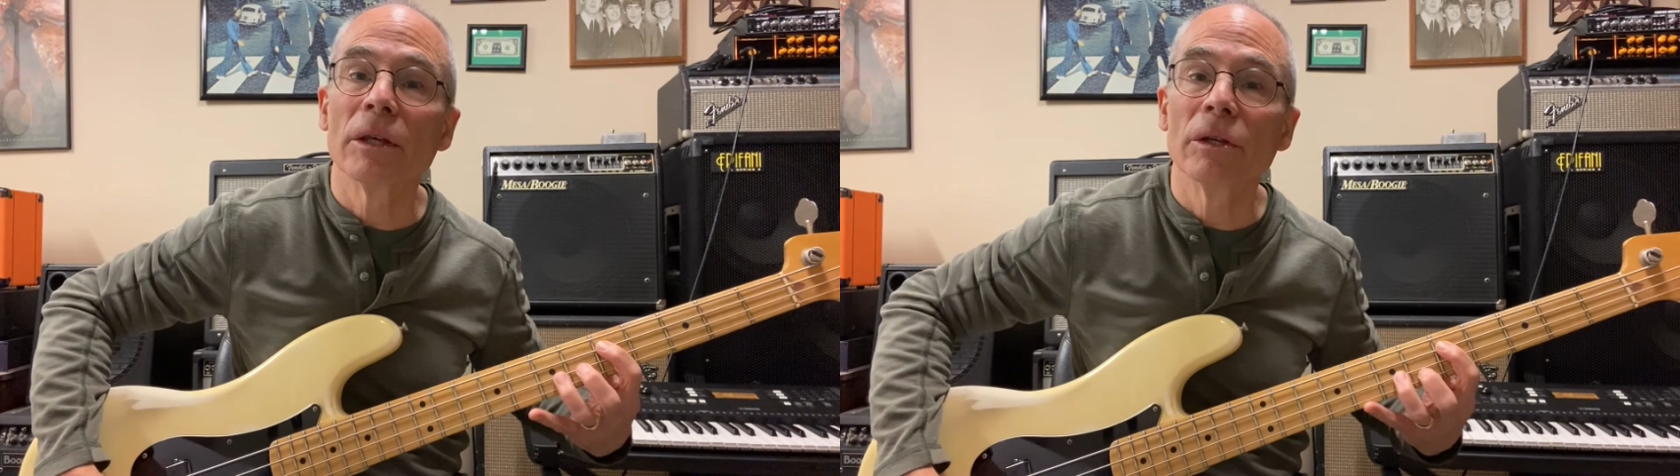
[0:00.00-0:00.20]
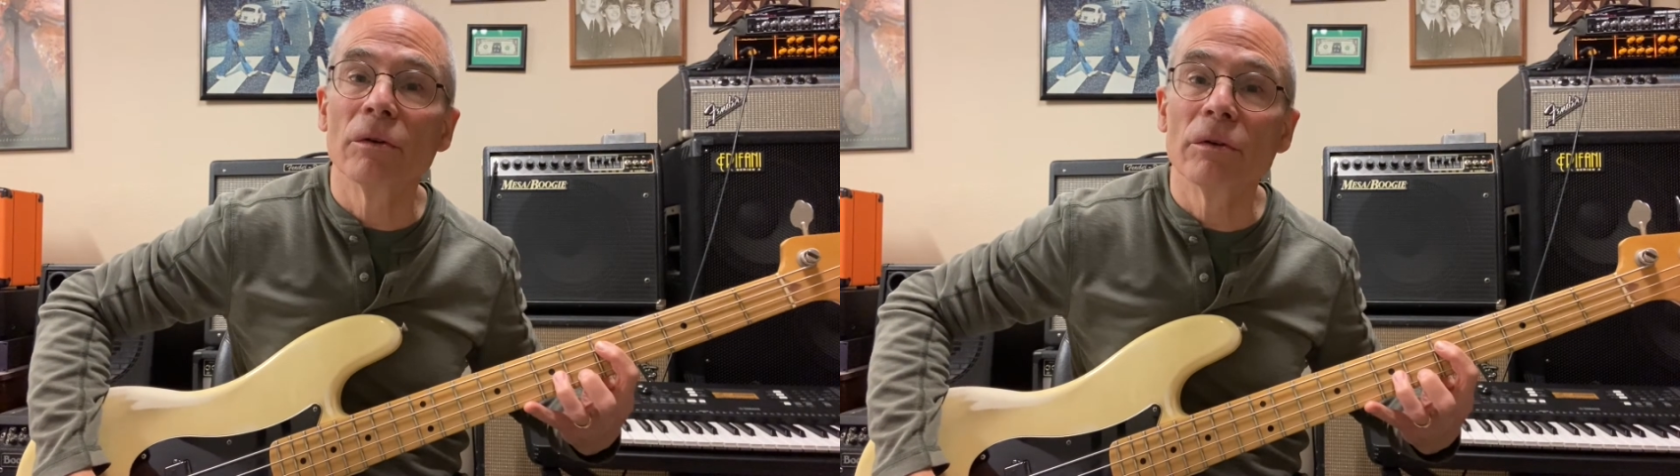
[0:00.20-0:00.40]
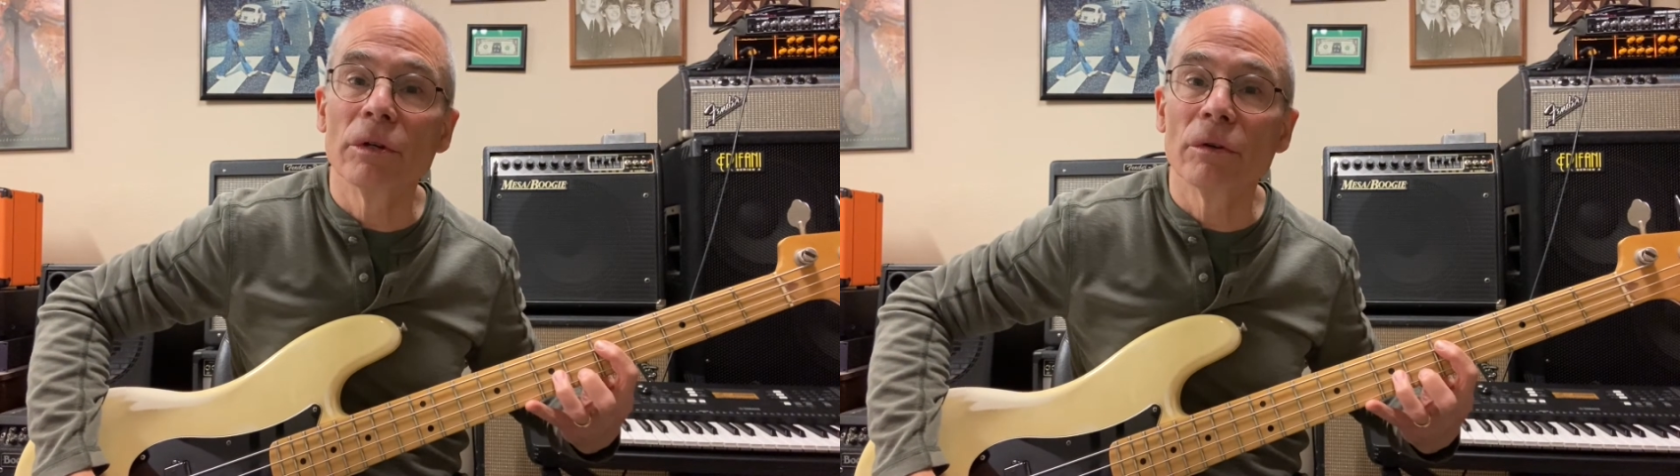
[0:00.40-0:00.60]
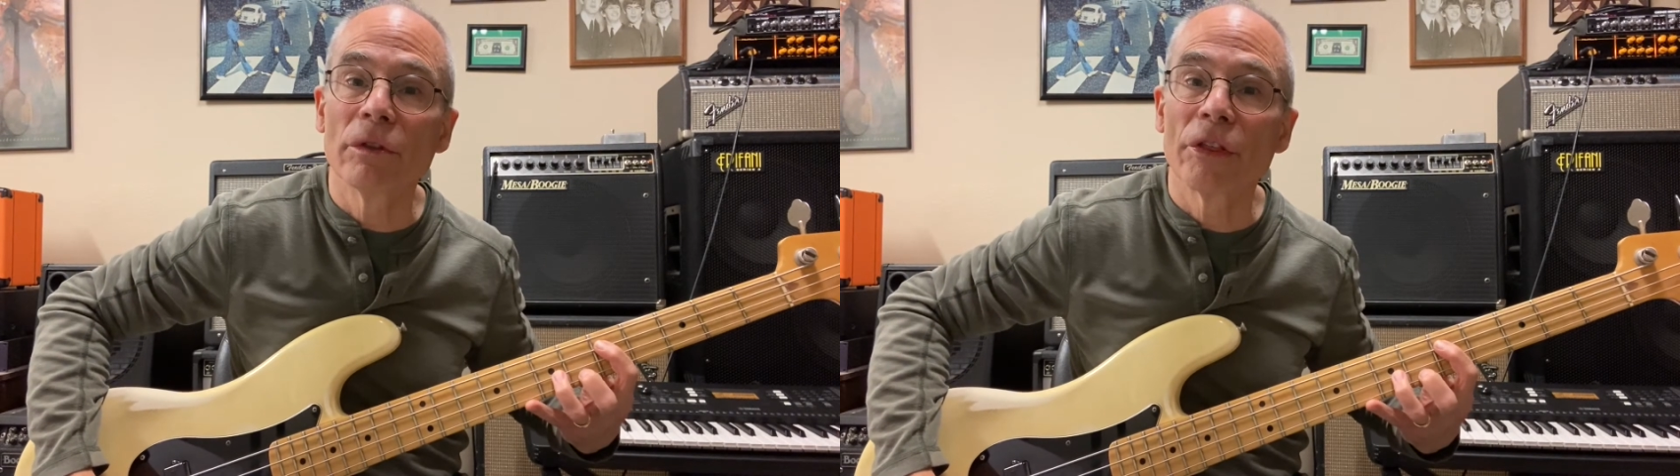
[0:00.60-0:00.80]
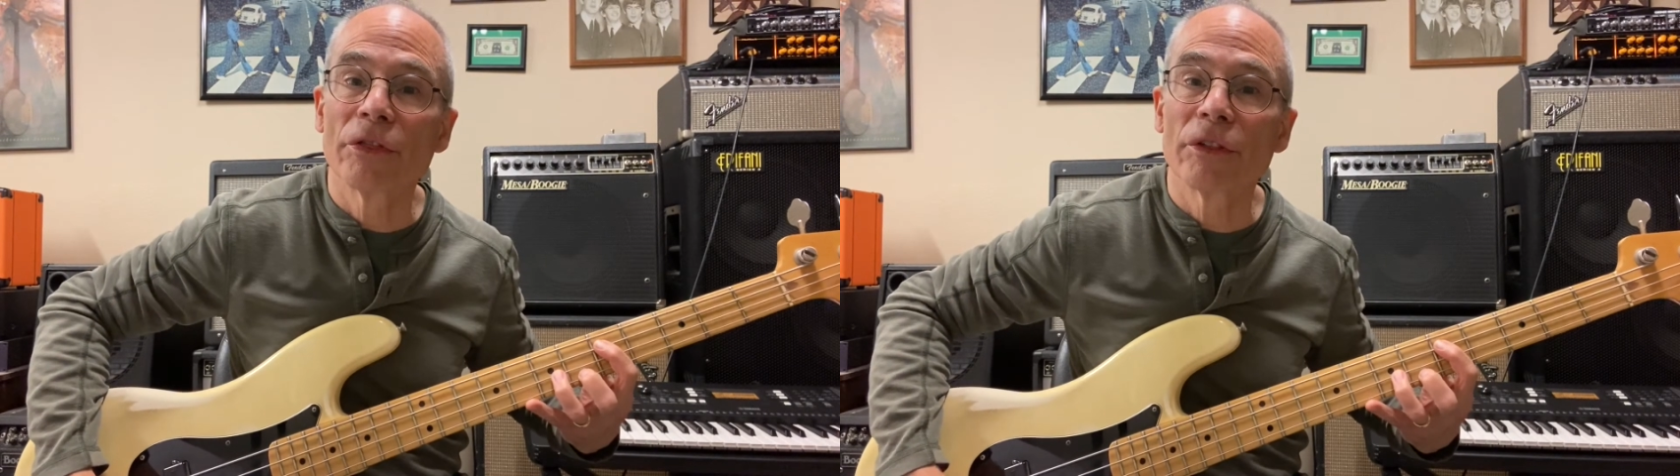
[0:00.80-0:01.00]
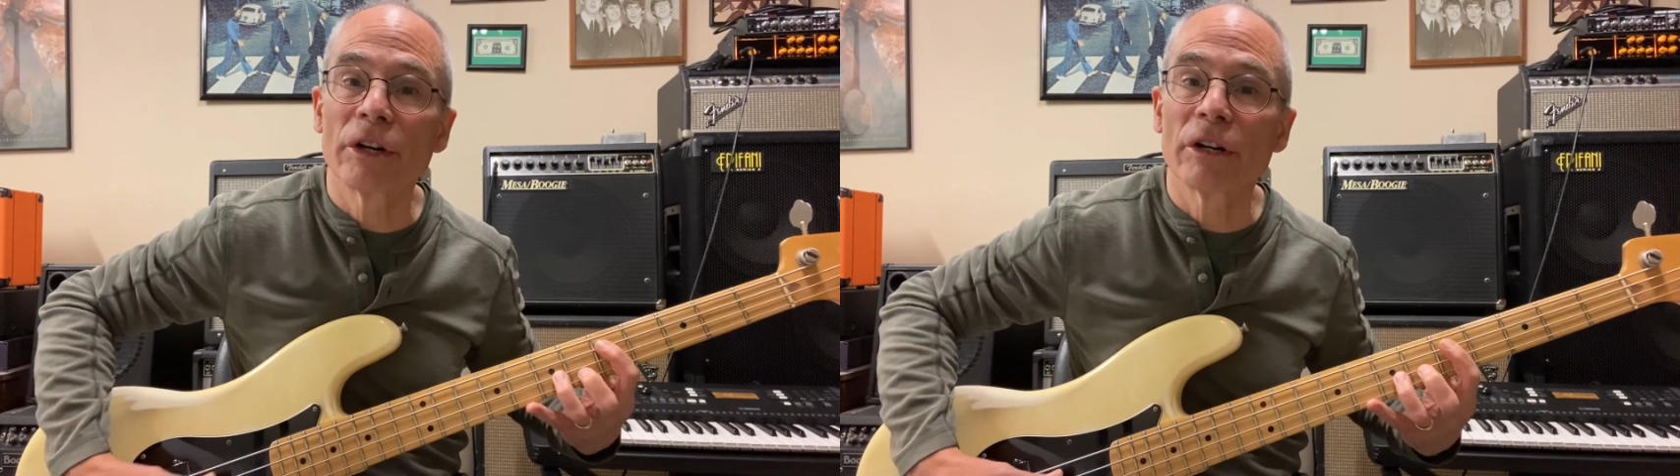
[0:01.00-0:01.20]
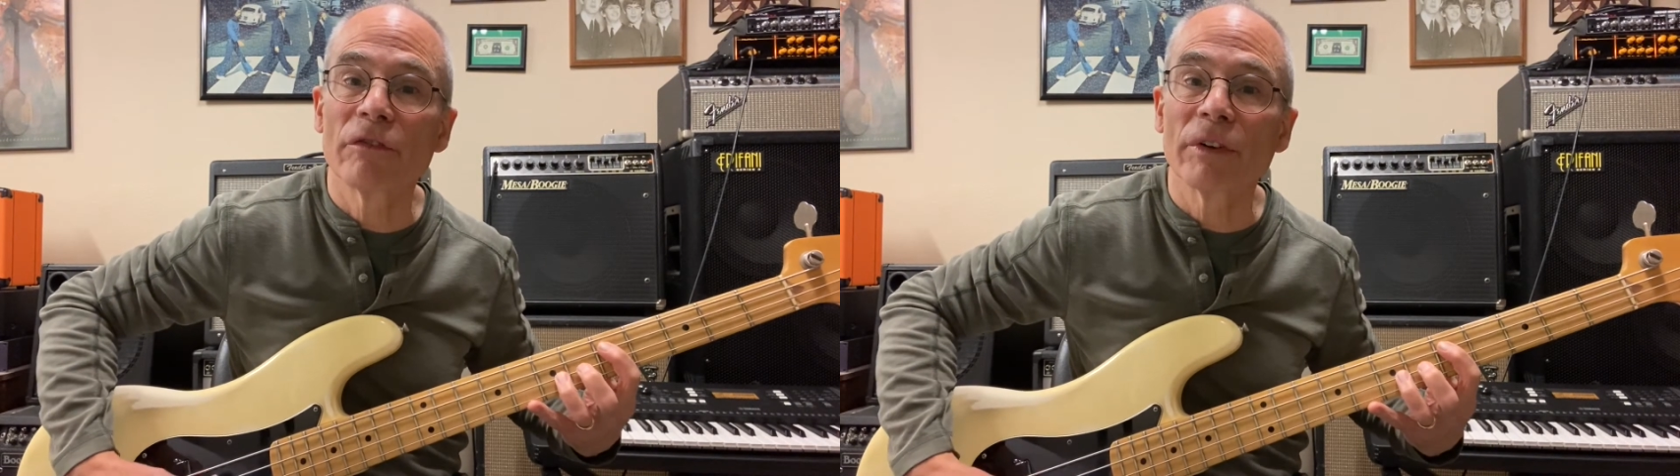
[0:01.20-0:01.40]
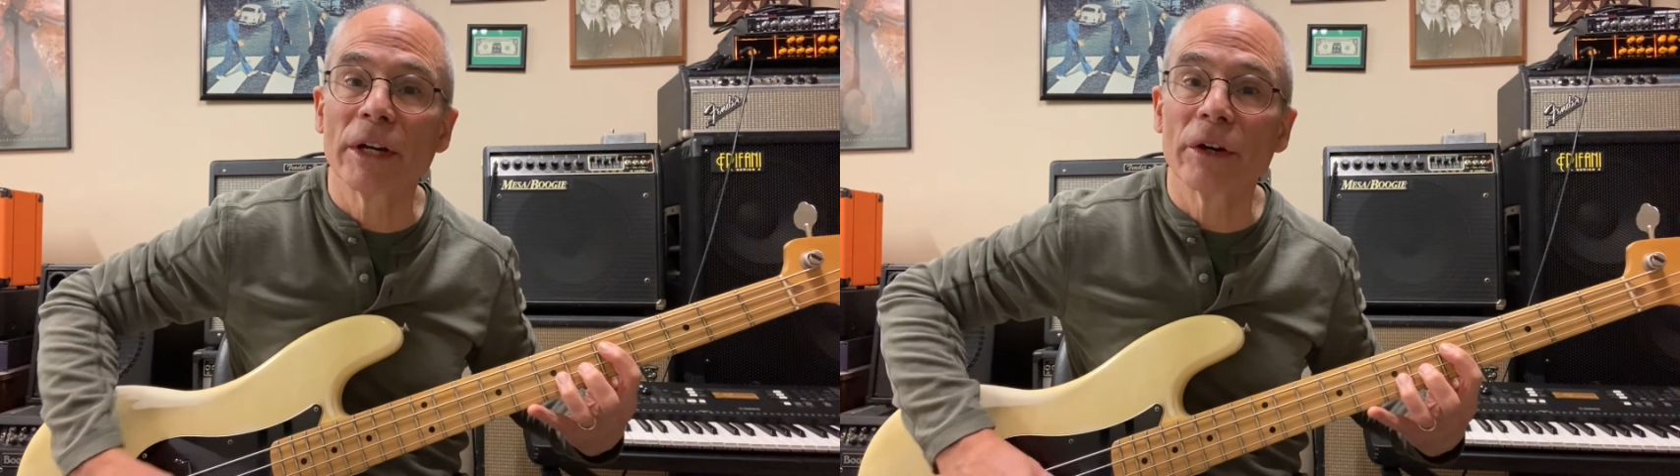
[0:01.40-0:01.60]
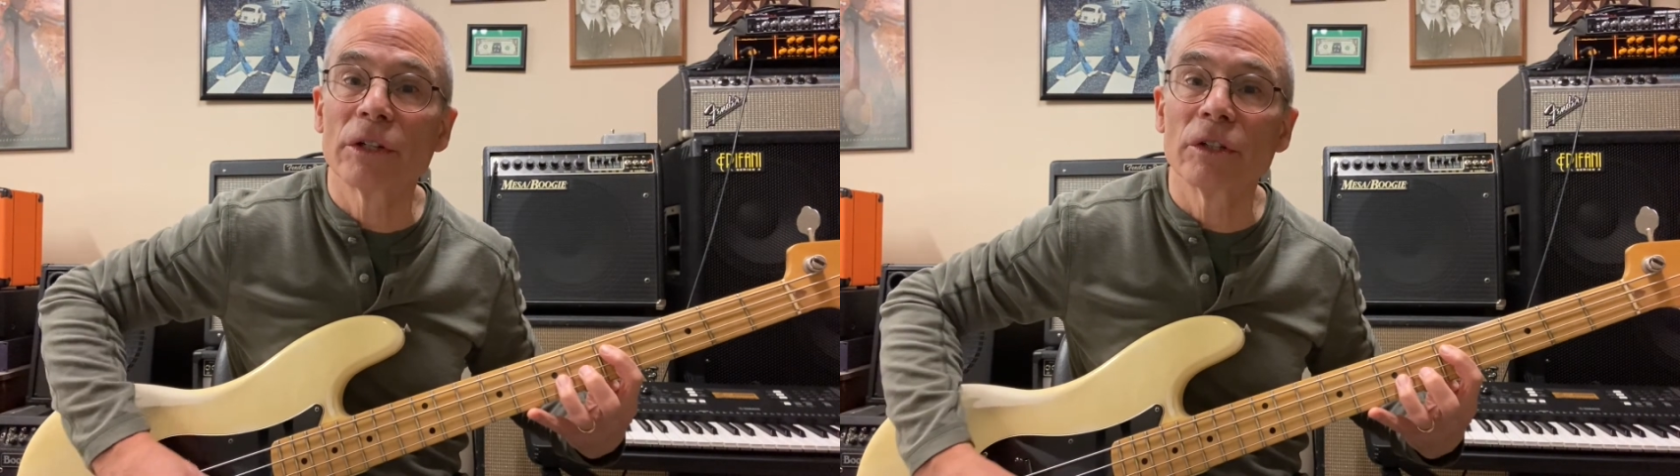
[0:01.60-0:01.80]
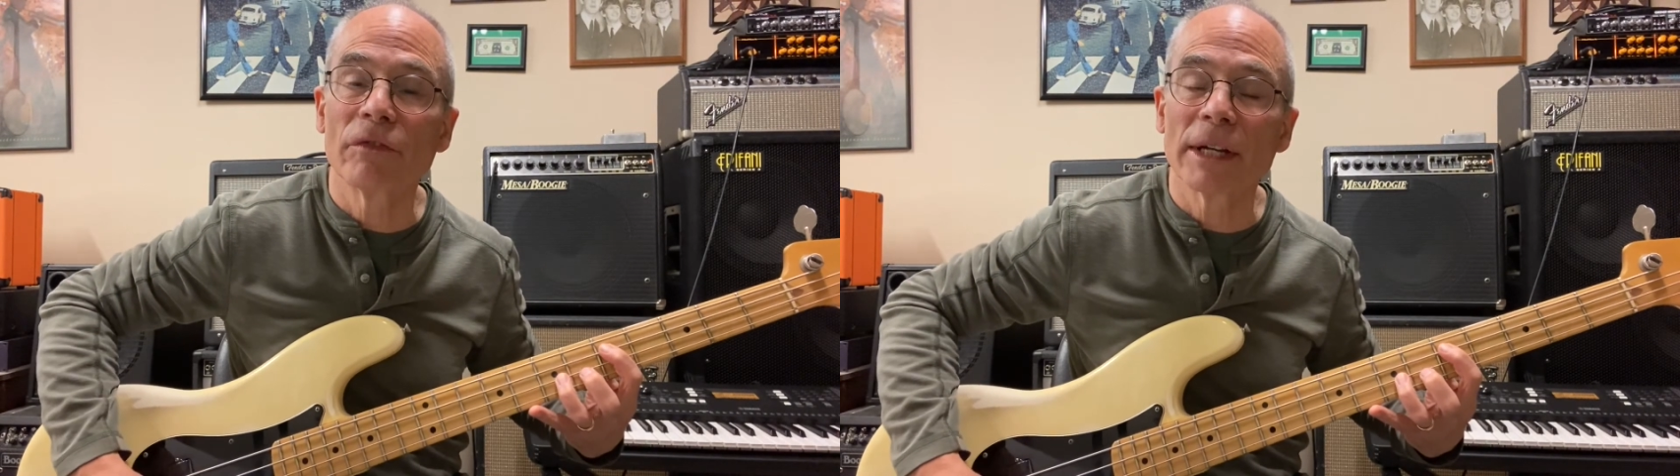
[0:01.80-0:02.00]
you do the third finger
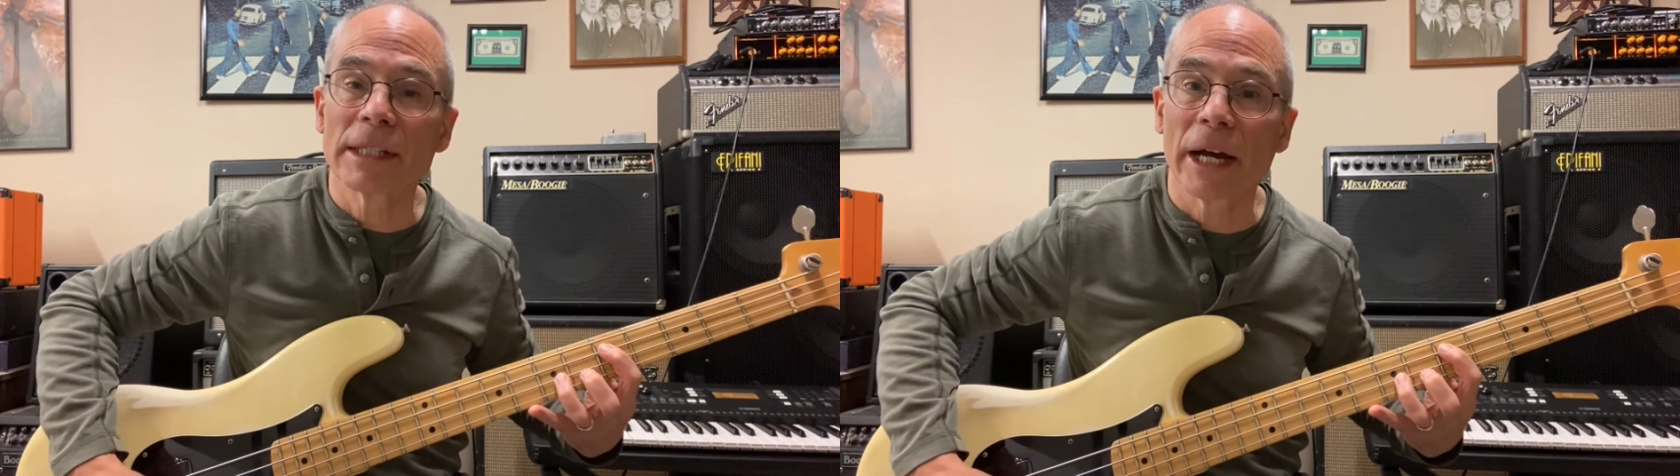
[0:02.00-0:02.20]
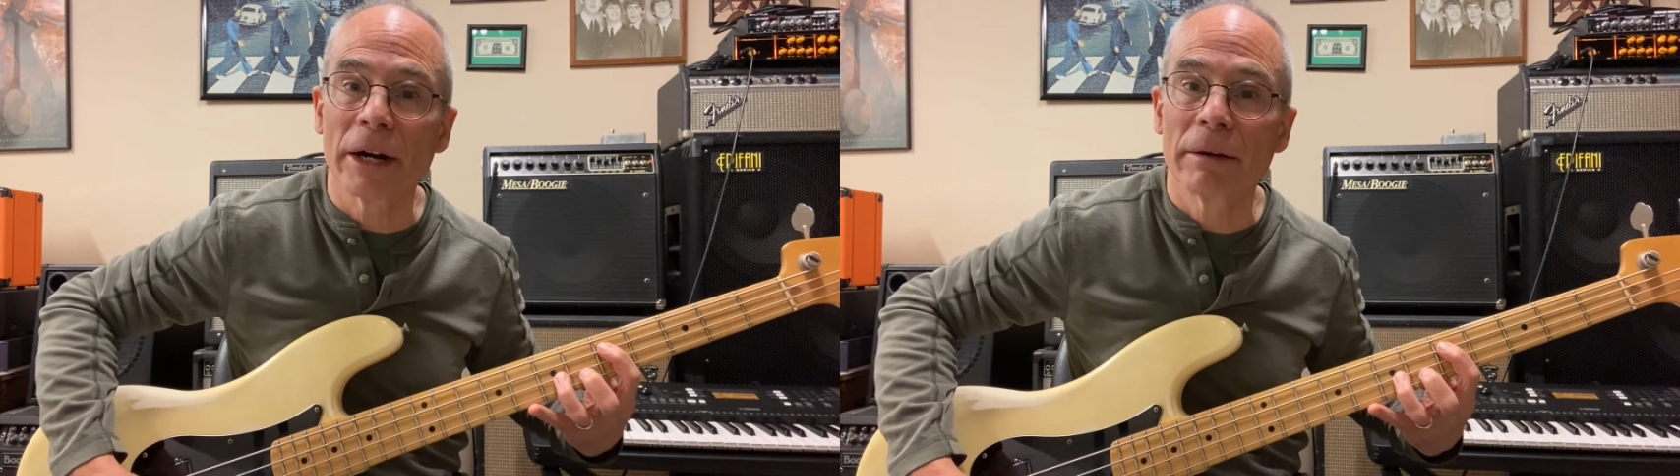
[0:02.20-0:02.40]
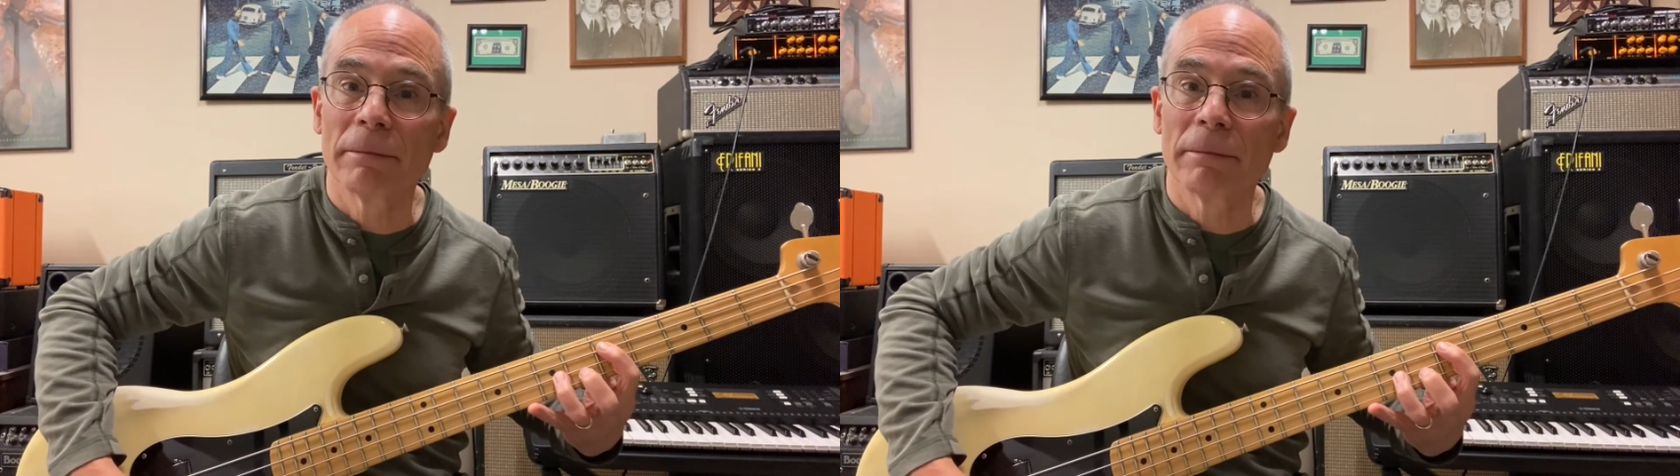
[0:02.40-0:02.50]
2 frets higher.